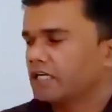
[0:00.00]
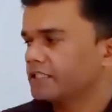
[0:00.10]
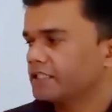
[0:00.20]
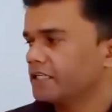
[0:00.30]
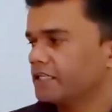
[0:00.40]

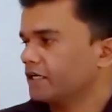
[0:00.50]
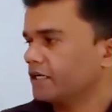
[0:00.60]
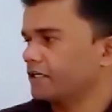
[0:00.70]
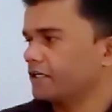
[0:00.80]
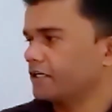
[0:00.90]
Then start a new
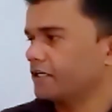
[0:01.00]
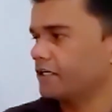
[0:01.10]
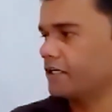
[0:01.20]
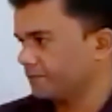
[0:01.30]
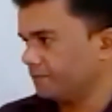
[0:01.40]
point and
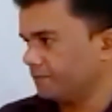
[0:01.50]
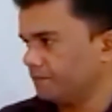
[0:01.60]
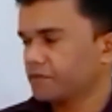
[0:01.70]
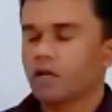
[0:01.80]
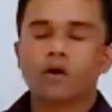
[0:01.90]
write
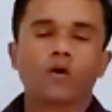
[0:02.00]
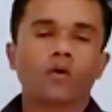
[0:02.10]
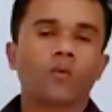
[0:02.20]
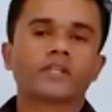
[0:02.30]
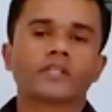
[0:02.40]

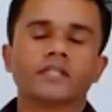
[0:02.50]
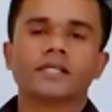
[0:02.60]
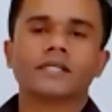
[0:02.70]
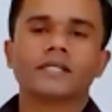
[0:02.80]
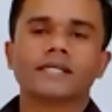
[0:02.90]
water
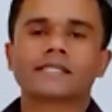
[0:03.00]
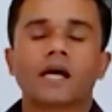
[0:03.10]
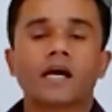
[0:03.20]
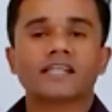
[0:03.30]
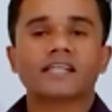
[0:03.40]
is
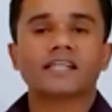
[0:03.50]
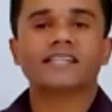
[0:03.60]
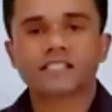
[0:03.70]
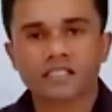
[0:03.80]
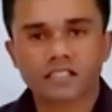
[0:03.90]

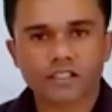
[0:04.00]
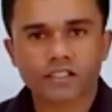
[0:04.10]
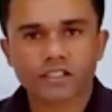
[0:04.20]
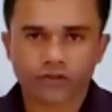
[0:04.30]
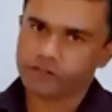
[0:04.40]

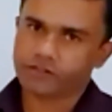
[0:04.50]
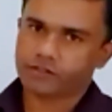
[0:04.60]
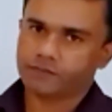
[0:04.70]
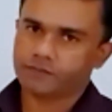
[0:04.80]
discontinuous.